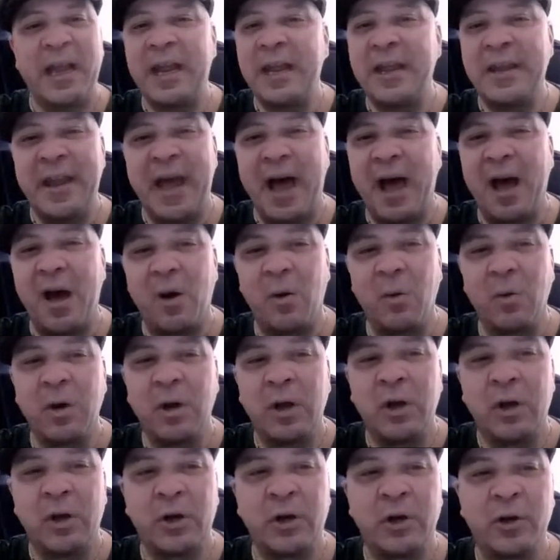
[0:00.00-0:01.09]
and now
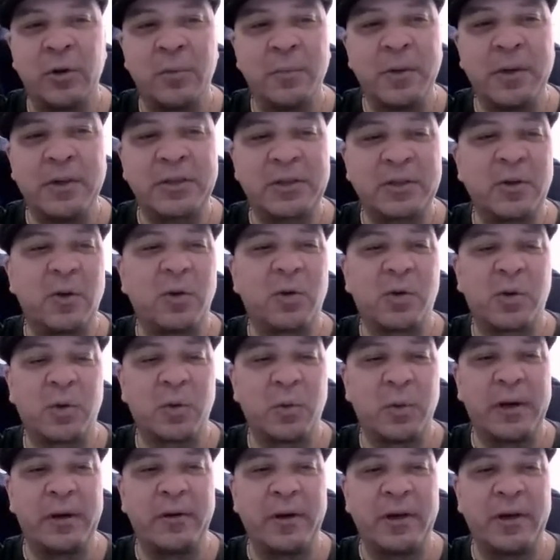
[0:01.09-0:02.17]
her musical
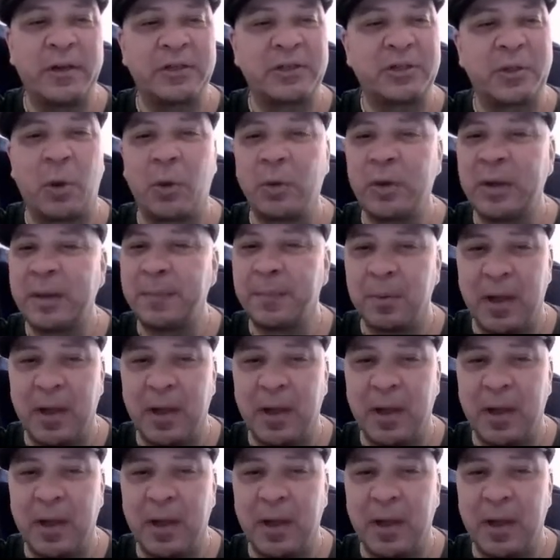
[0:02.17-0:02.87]
career has totally